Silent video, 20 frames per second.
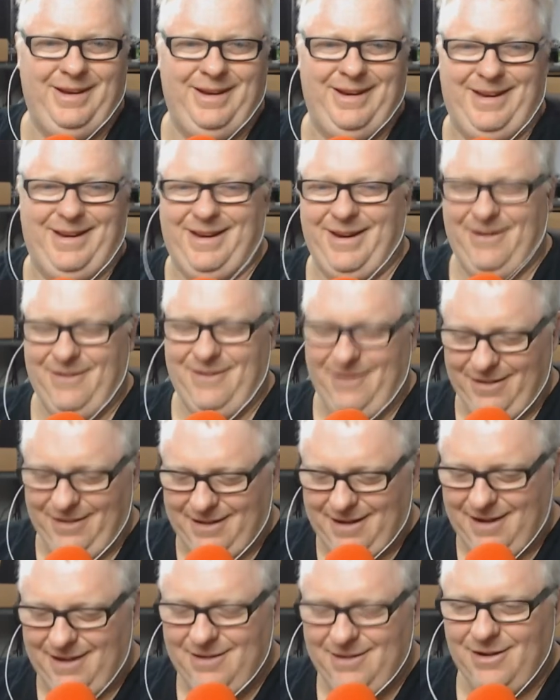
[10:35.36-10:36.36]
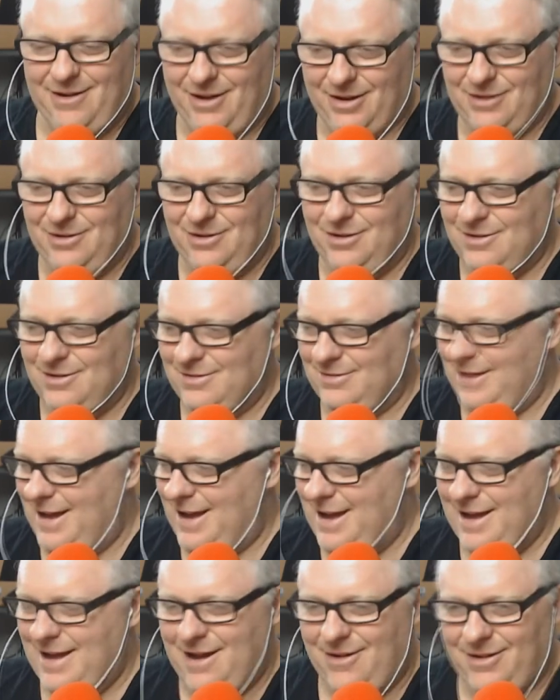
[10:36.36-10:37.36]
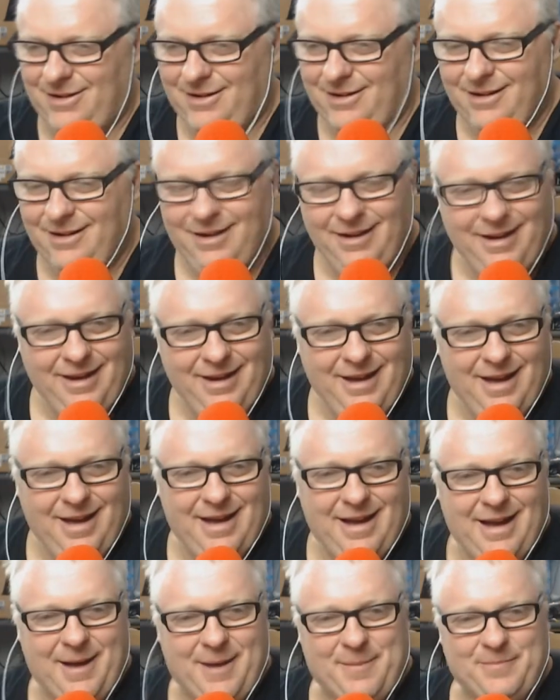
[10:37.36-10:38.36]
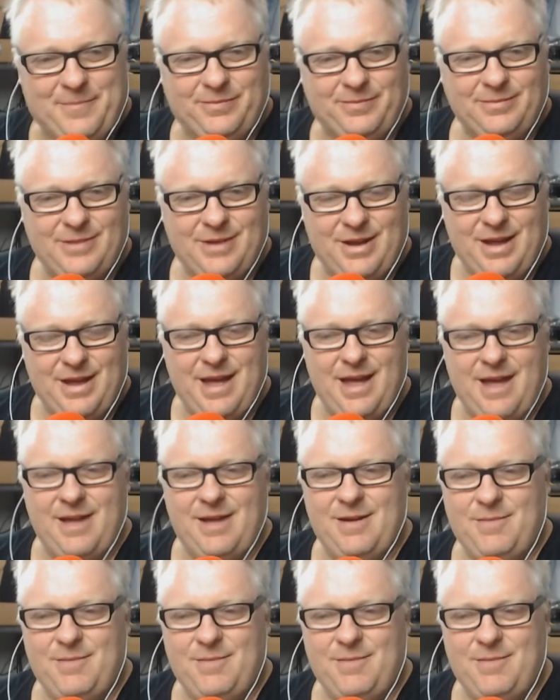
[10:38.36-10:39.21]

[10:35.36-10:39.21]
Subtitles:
You go, okay, hi Google, how you going? But yeah.